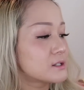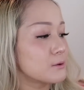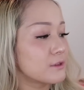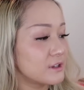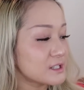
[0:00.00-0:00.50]

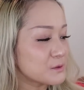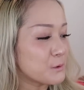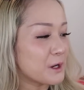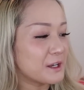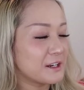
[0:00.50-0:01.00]
So this
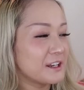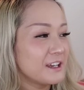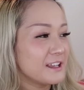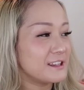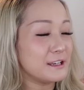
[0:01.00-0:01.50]
one,
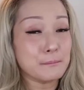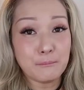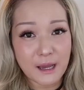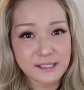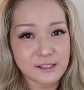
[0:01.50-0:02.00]
the
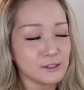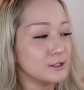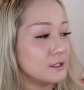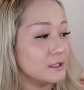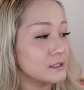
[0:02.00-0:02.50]

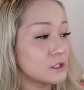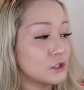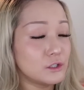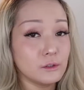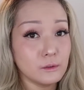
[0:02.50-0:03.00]
masu is
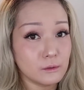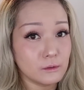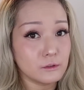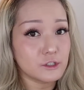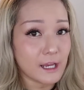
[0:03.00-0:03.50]

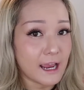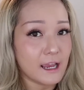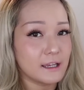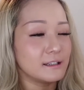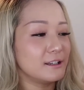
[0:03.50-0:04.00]
huge
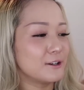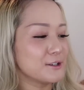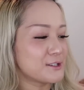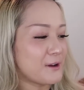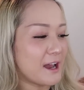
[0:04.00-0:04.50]
and it
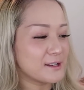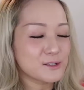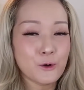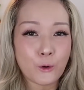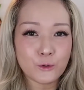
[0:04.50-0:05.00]
also has
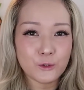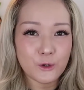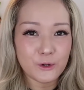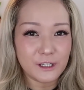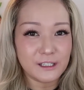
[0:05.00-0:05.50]

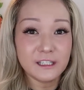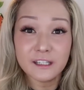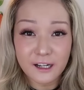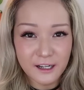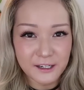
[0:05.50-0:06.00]
kokugo in
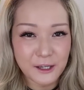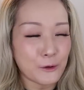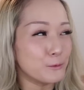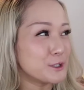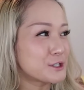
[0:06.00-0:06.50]
hiragana,
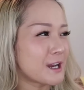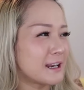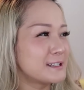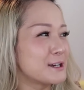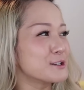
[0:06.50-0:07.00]
which
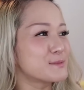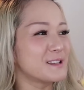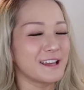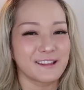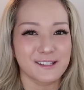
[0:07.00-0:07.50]
kind of tells me
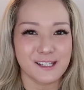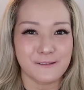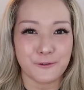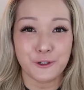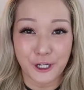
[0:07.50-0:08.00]
that this is
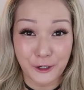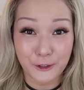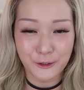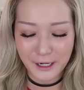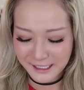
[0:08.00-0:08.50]
for
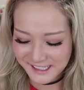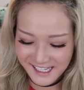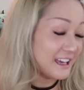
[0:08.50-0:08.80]
younger grades.